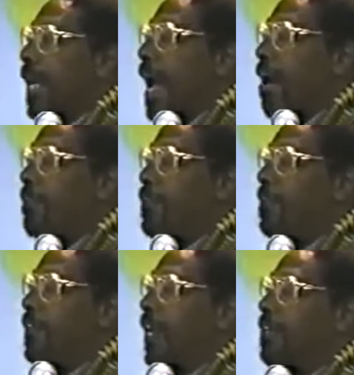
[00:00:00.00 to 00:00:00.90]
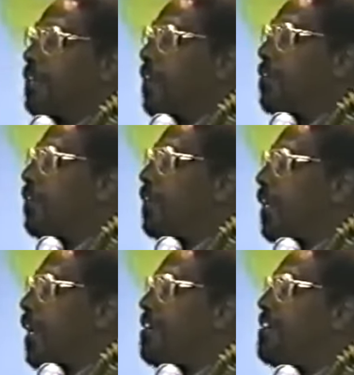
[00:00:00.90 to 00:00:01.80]
Think how often you say it, so you
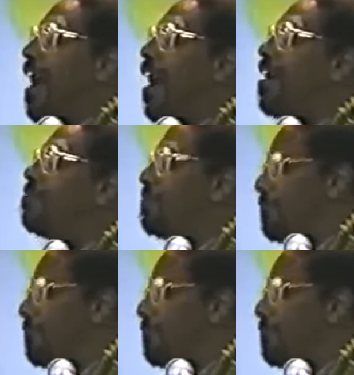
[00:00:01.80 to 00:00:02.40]
can get a job.